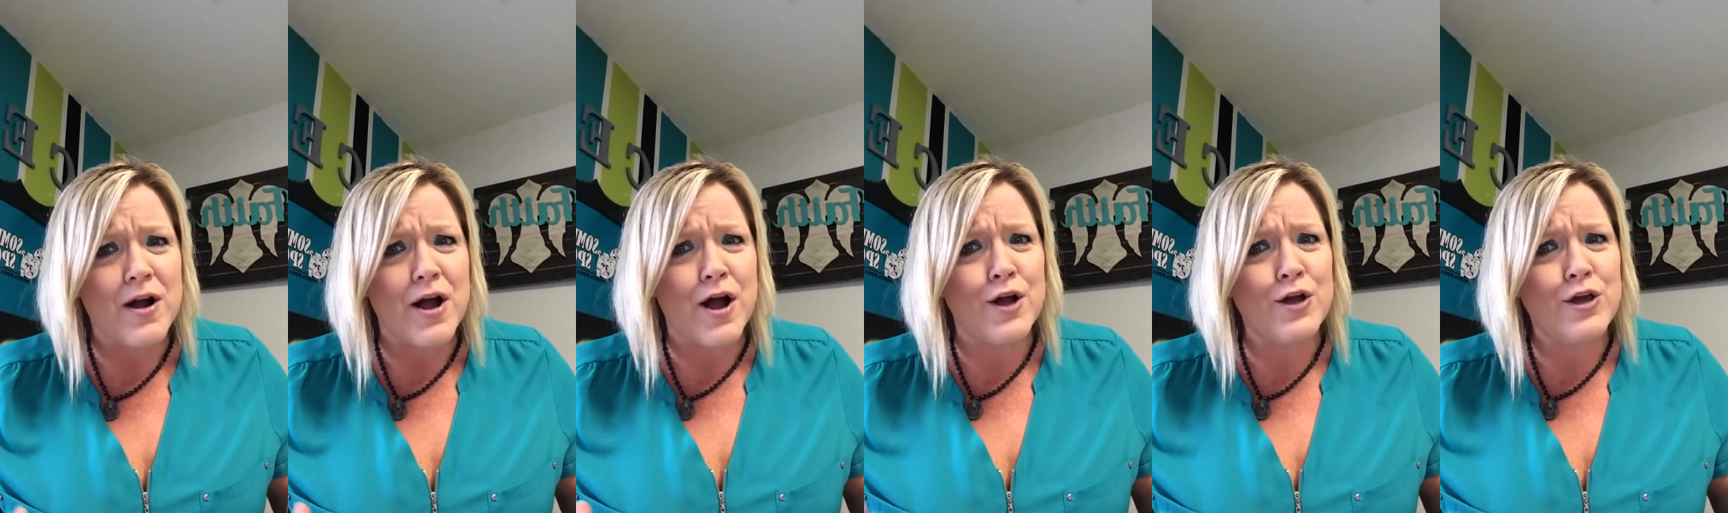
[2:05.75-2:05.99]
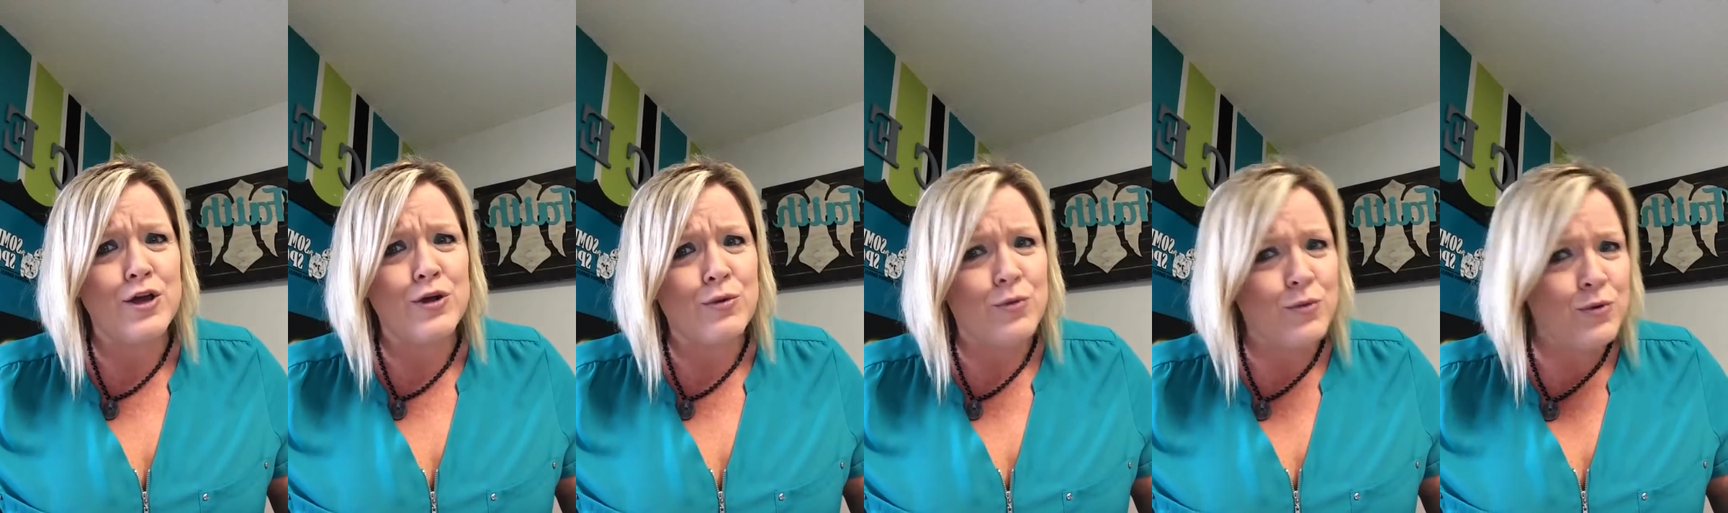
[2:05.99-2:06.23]
a
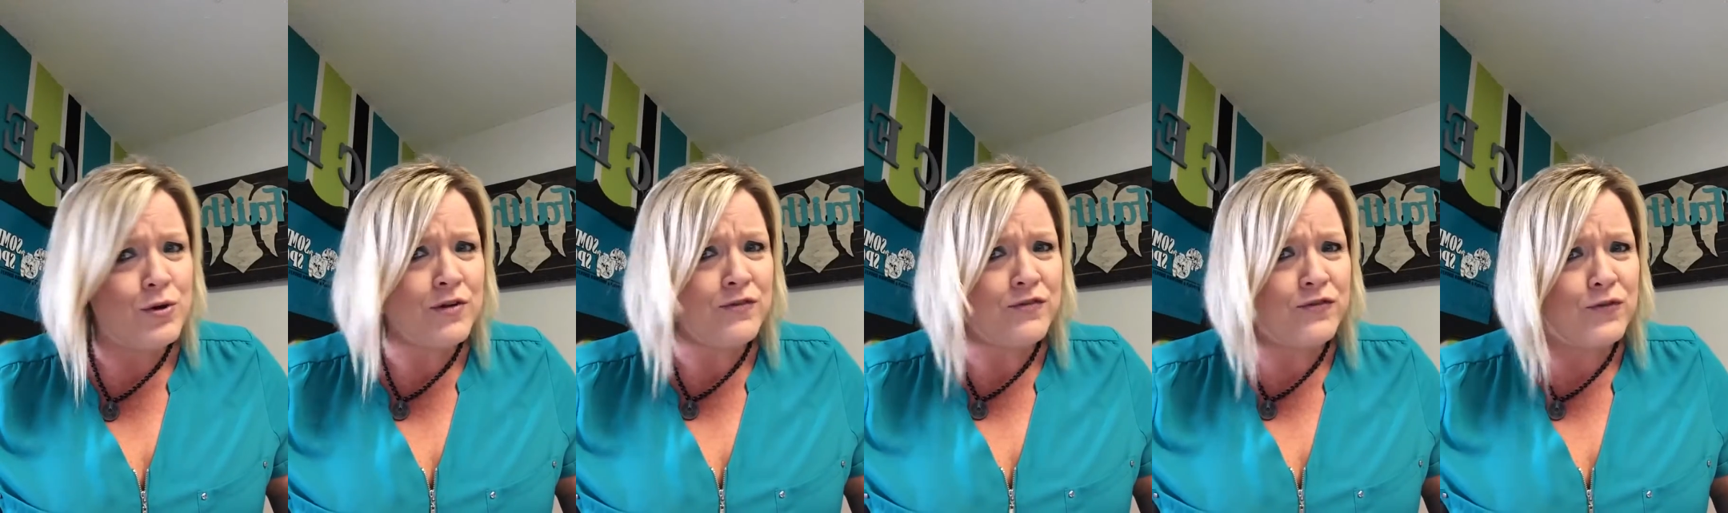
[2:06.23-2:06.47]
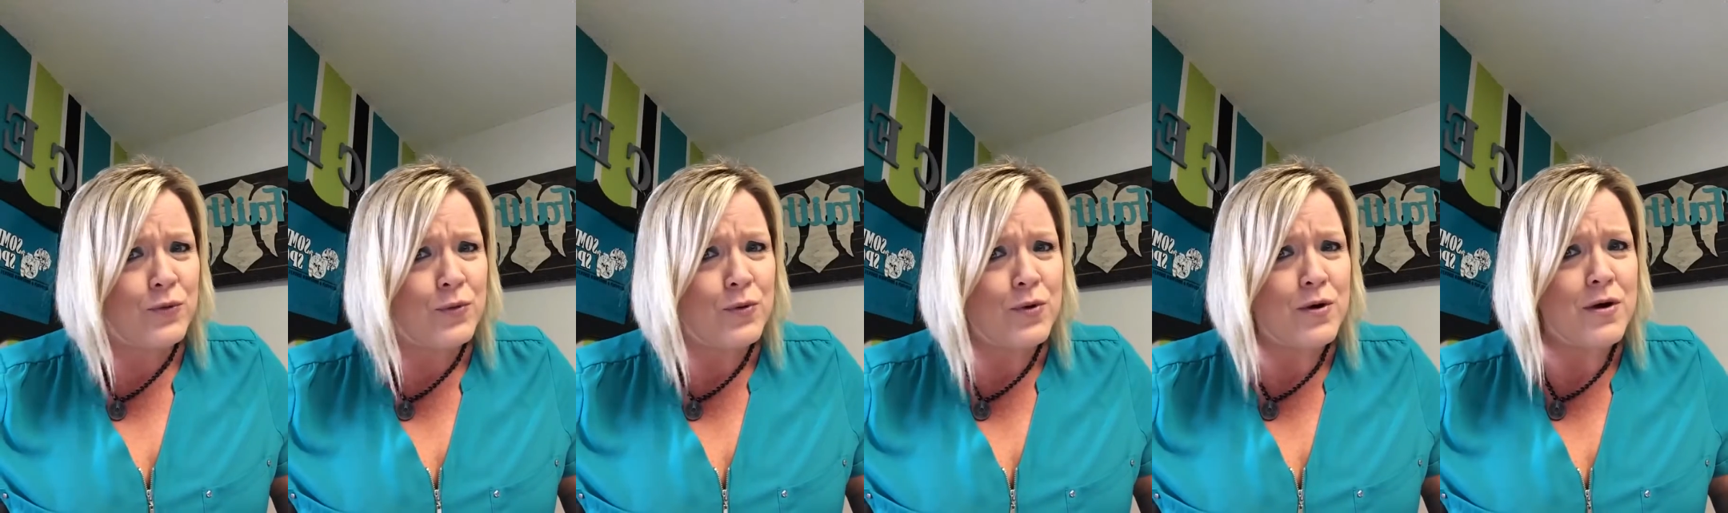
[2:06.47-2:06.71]

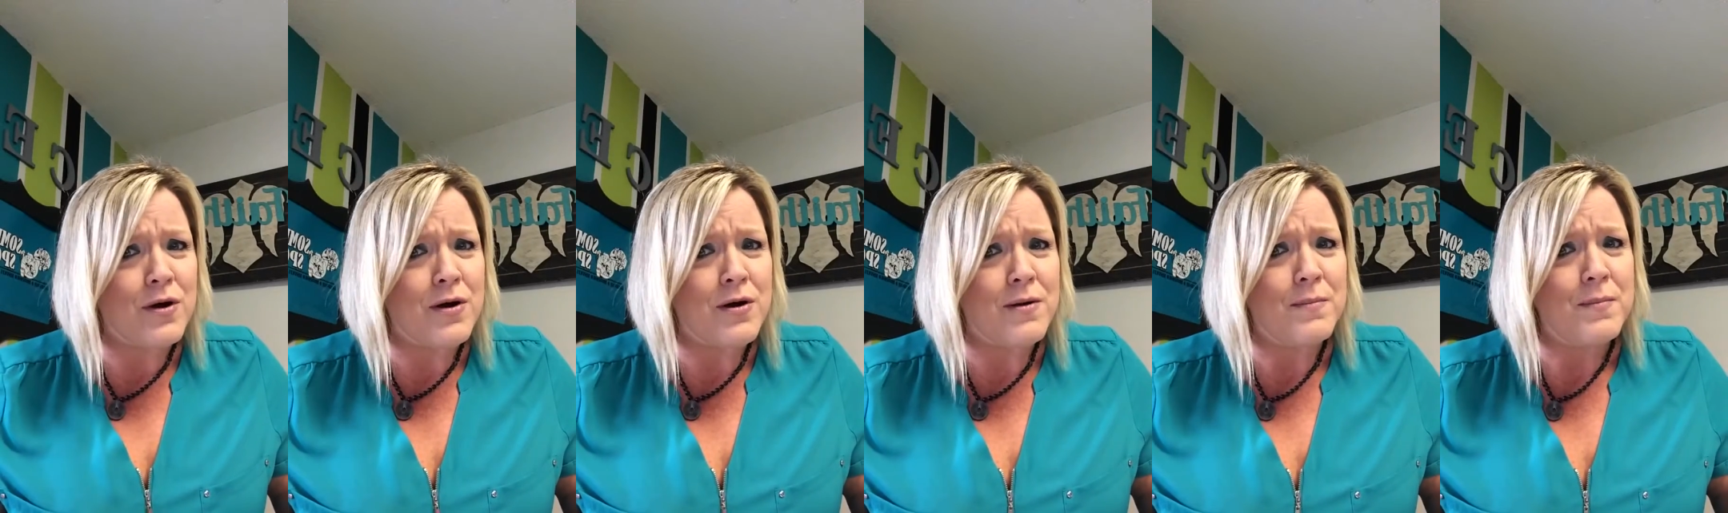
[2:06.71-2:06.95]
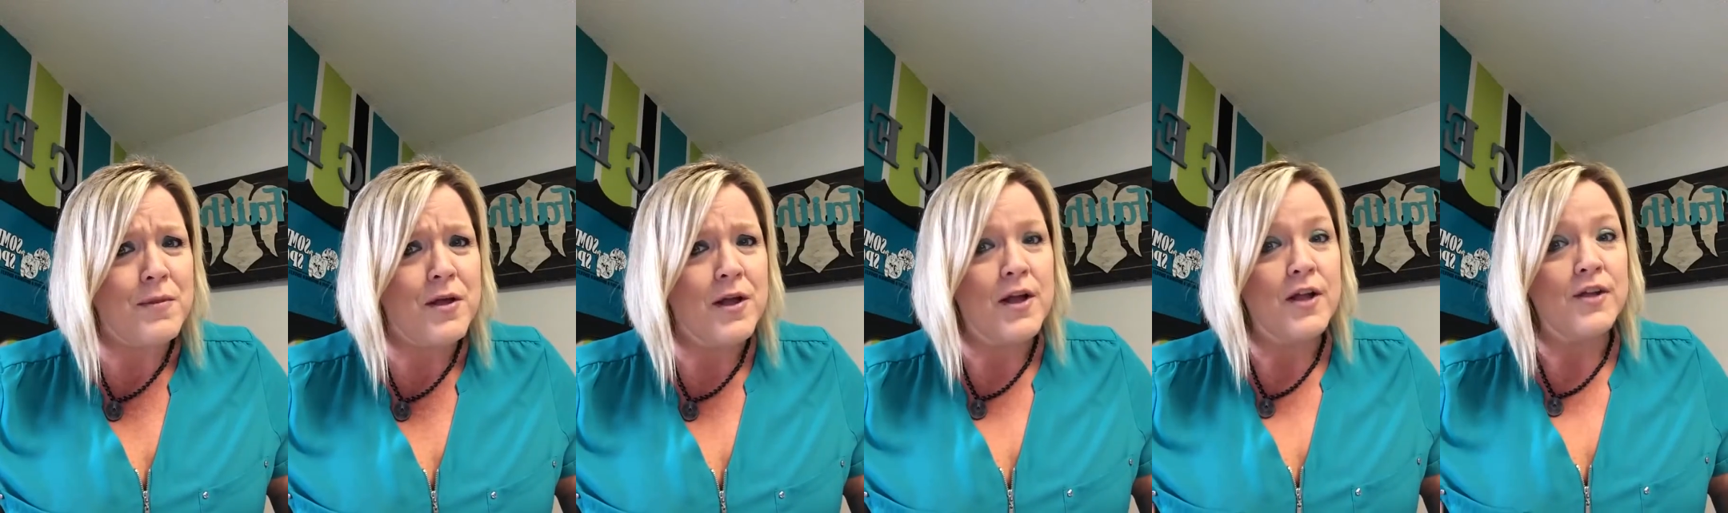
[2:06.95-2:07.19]

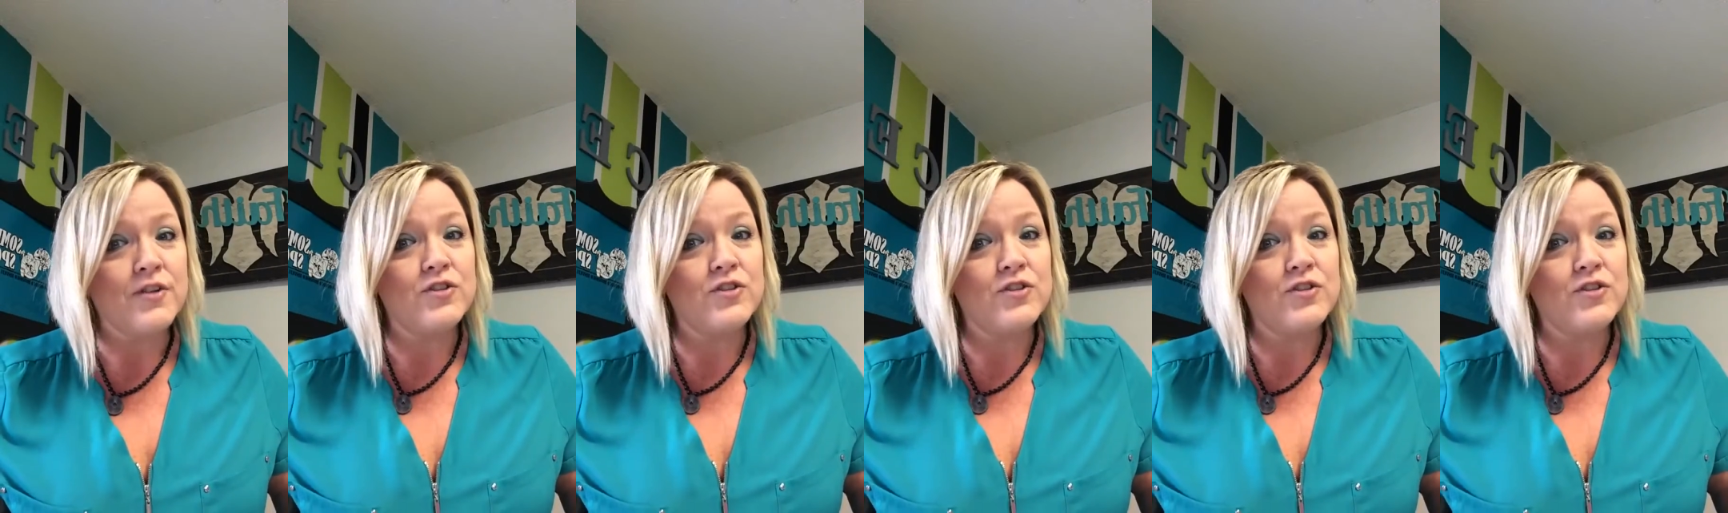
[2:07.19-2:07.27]
uniform?